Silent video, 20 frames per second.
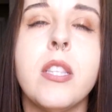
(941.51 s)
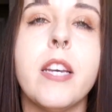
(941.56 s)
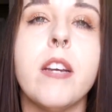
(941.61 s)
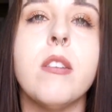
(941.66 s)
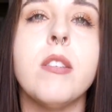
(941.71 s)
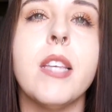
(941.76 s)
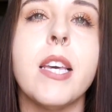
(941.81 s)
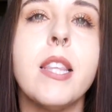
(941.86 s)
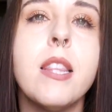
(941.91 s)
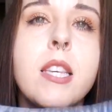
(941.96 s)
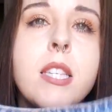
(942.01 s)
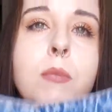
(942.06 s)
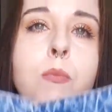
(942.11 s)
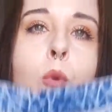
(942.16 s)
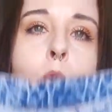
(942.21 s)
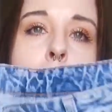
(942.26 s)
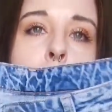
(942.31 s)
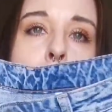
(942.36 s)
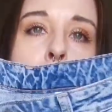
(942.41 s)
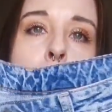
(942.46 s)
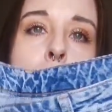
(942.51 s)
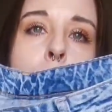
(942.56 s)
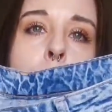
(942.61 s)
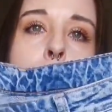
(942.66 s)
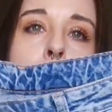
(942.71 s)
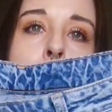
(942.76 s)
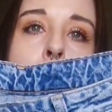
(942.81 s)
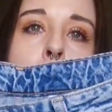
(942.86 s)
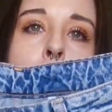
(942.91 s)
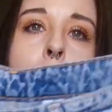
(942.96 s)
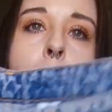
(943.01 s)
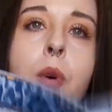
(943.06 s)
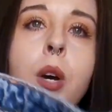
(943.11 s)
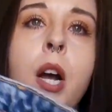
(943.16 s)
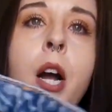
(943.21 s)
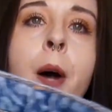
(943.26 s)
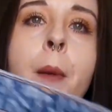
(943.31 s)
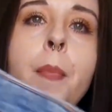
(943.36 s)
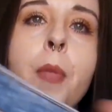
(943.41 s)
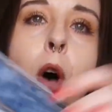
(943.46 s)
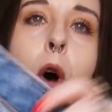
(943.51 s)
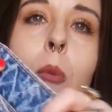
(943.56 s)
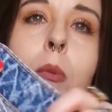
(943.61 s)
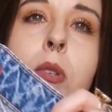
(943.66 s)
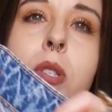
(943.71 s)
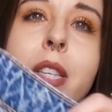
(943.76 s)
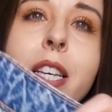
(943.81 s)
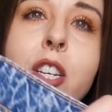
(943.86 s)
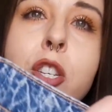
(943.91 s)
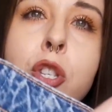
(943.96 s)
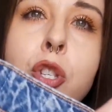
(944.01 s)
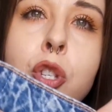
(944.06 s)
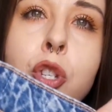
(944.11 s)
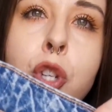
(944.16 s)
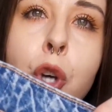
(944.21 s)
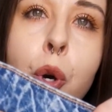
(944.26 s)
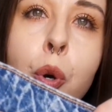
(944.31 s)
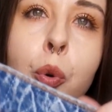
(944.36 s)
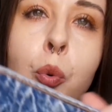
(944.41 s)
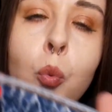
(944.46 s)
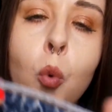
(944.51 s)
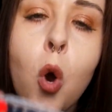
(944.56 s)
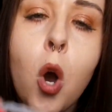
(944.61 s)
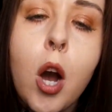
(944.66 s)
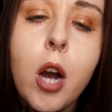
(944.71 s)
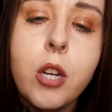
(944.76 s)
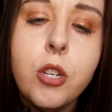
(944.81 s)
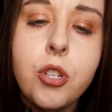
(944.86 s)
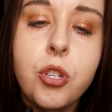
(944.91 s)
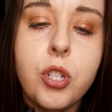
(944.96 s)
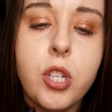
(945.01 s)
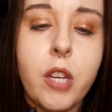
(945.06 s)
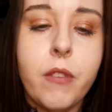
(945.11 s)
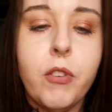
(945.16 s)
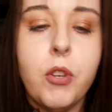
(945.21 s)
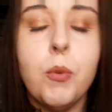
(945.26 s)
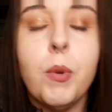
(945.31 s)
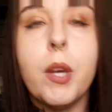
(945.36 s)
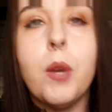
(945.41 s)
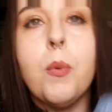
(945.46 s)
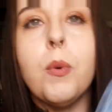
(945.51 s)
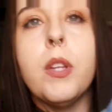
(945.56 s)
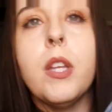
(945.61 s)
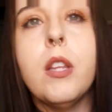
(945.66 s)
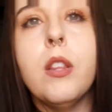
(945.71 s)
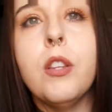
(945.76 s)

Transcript: There's like this more true blue, almost like stone washed. If you like really